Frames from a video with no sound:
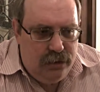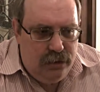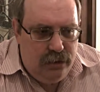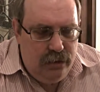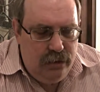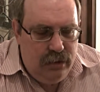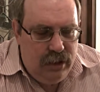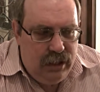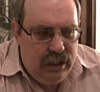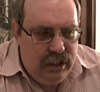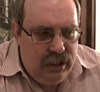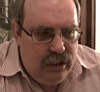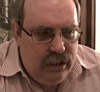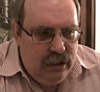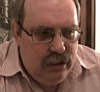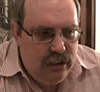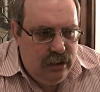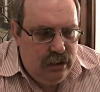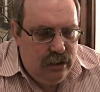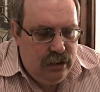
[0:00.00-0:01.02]
through the
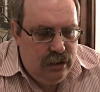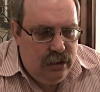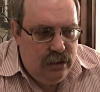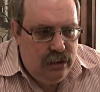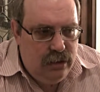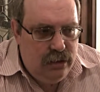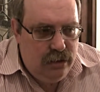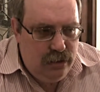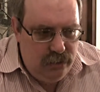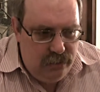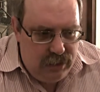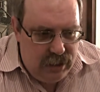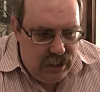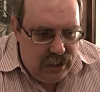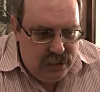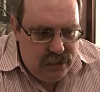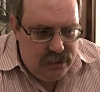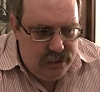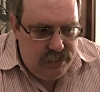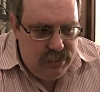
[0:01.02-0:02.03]
New
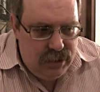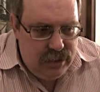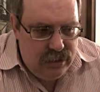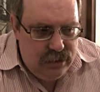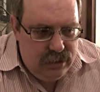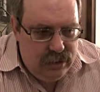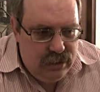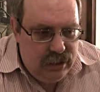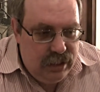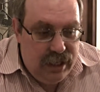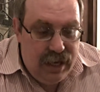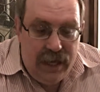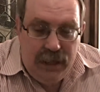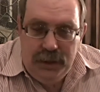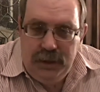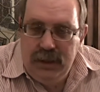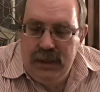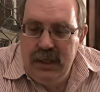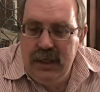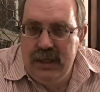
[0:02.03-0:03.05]
Testament and
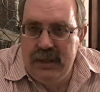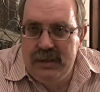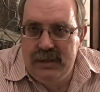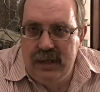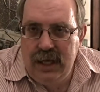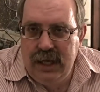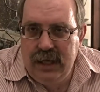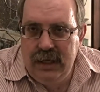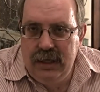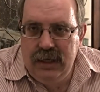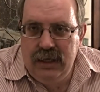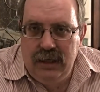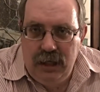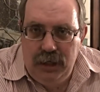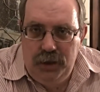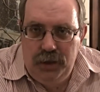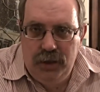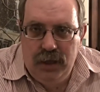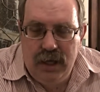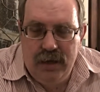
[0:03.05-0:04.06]
actually did a second
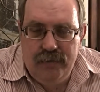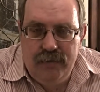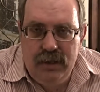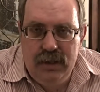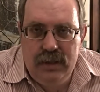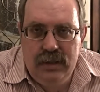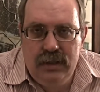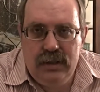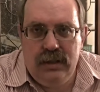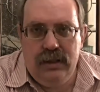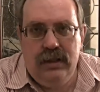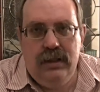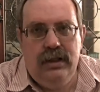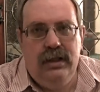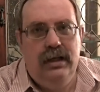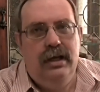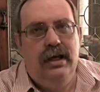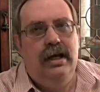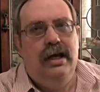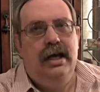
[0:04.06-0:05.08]
edition of it,
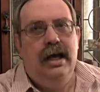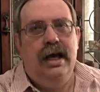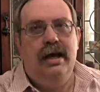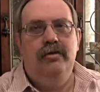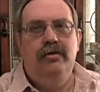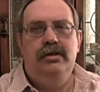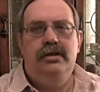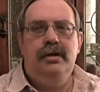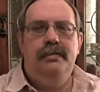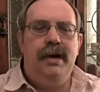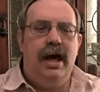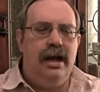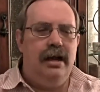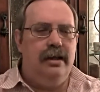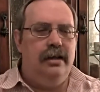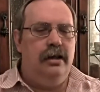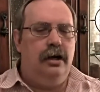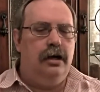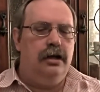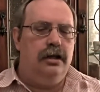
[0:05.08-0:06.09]
and was about a
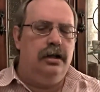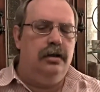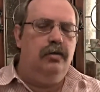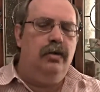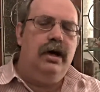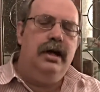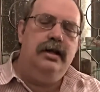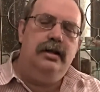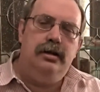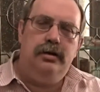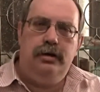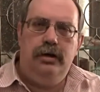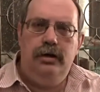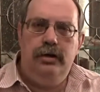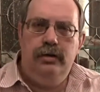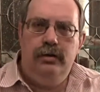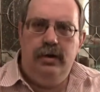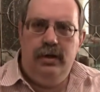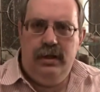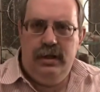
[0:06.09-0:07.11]
third of the way
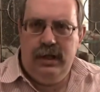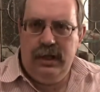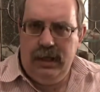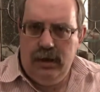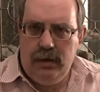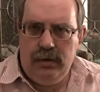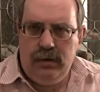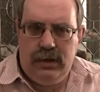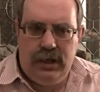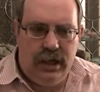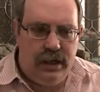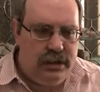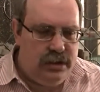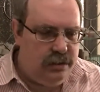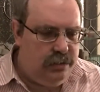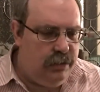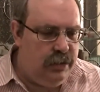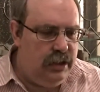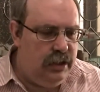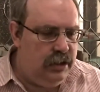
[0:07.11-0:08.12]
through the Old
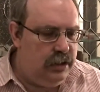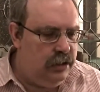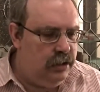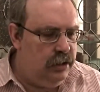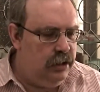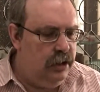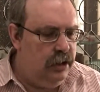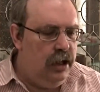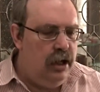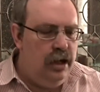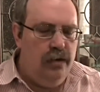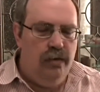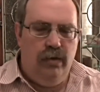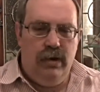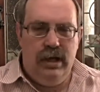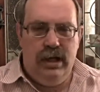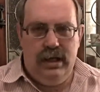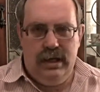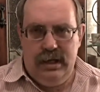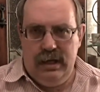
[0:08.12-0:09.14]
Testament
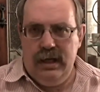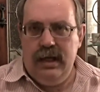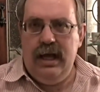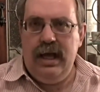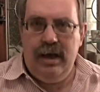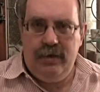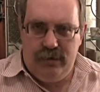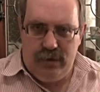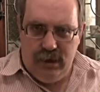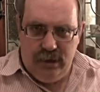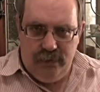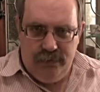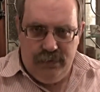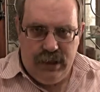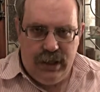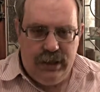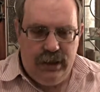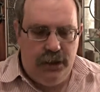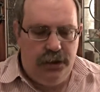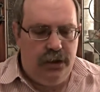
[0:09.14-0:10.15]
when, after he
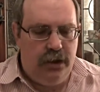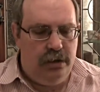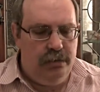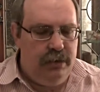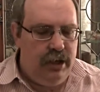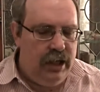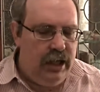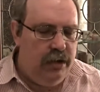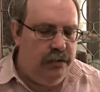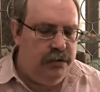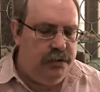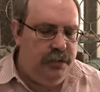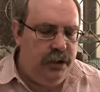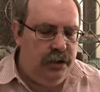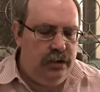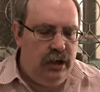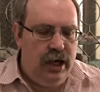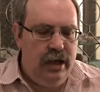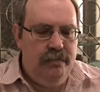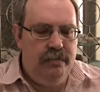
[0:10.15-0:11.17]
fled to Germany, he was
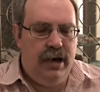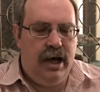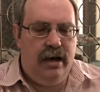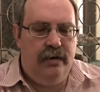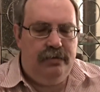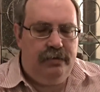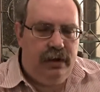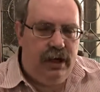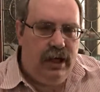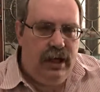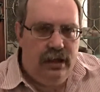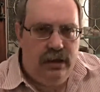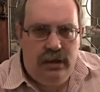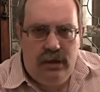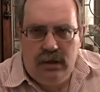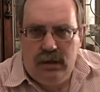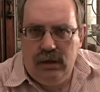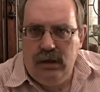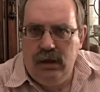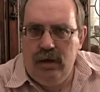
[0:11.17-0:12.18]
betrayed by a friend,
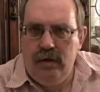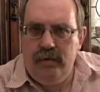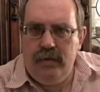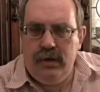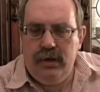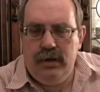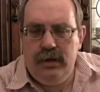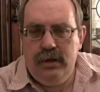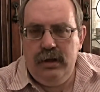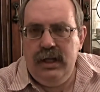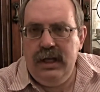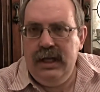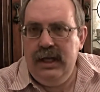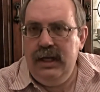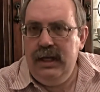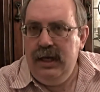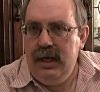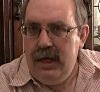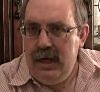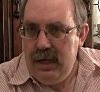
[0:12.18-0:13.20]
turned over to the
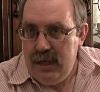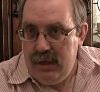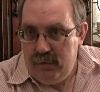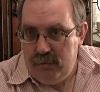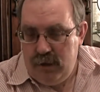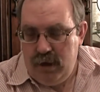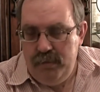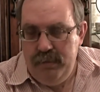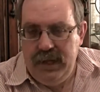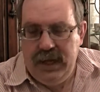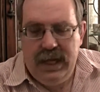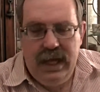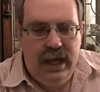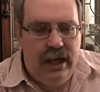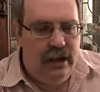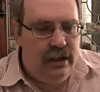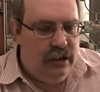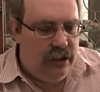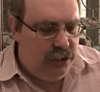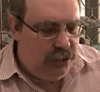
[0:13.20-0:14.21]
Roman
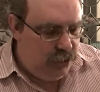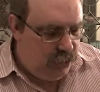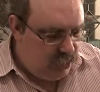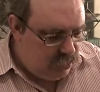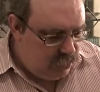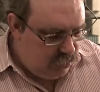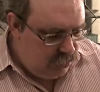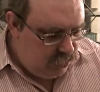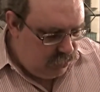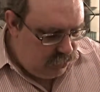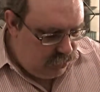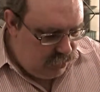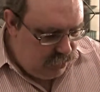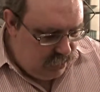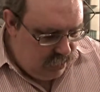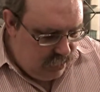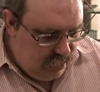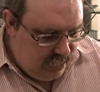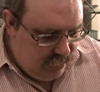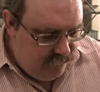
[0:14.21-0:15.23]
Catholic Church,
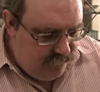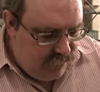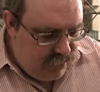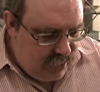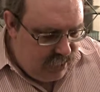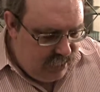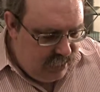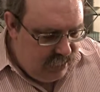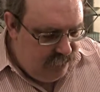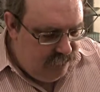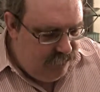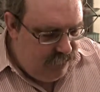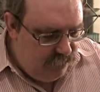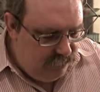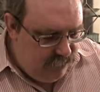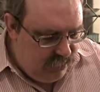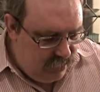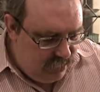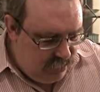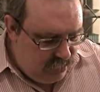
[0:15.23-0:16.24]
and finally in
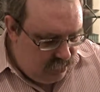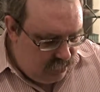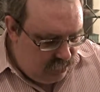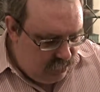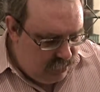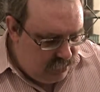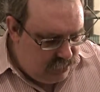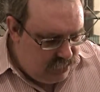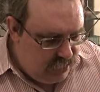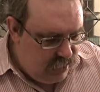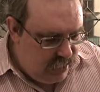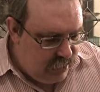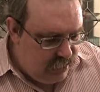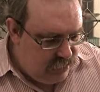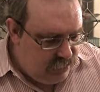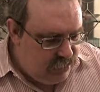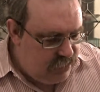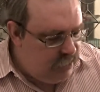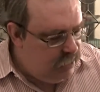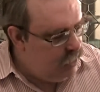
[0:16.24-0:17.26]

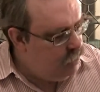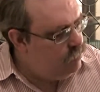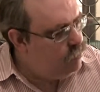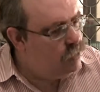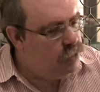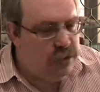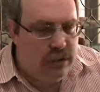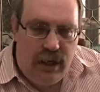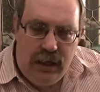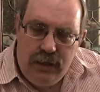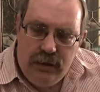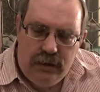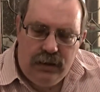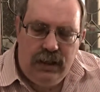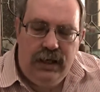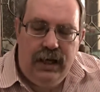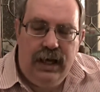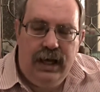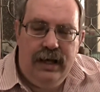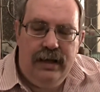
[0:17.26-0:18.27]
1536 he was strangled to
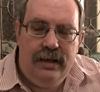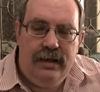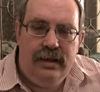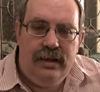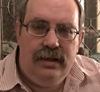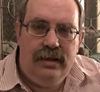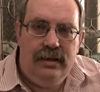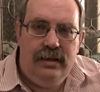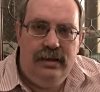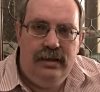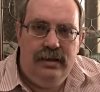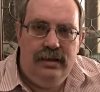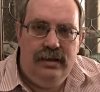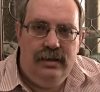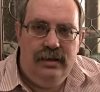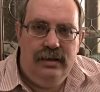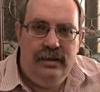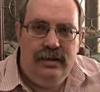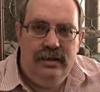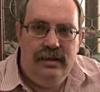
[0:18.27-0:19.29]
death
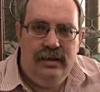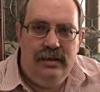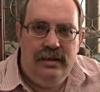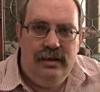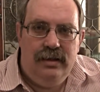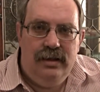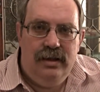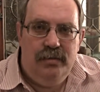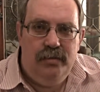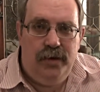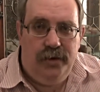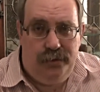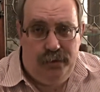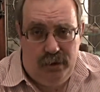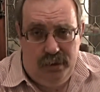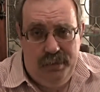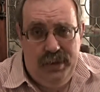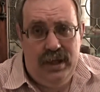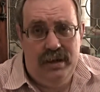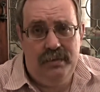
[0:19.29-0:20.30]

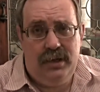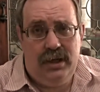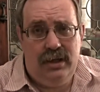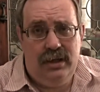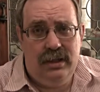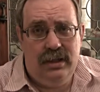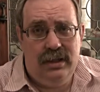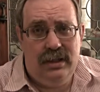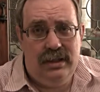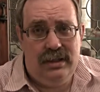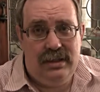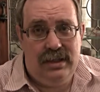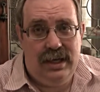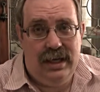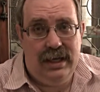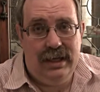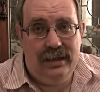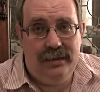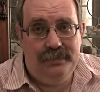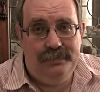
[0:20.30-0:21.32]
before being burned at the
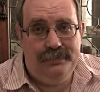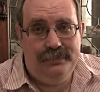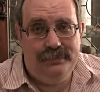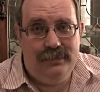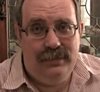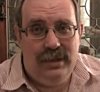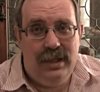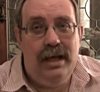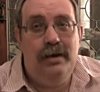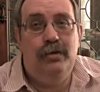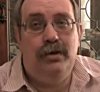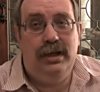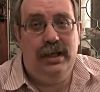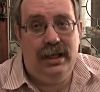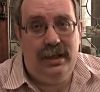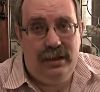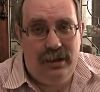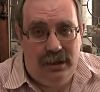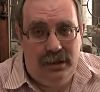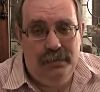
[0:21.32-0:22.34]
stake. They were
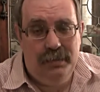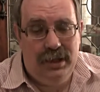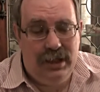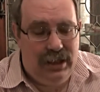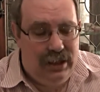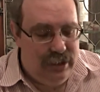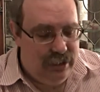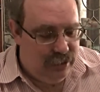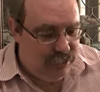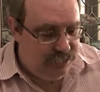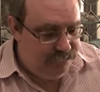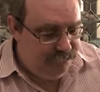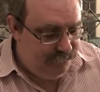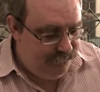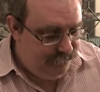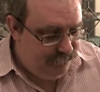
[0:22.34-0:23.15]
determined to kill him.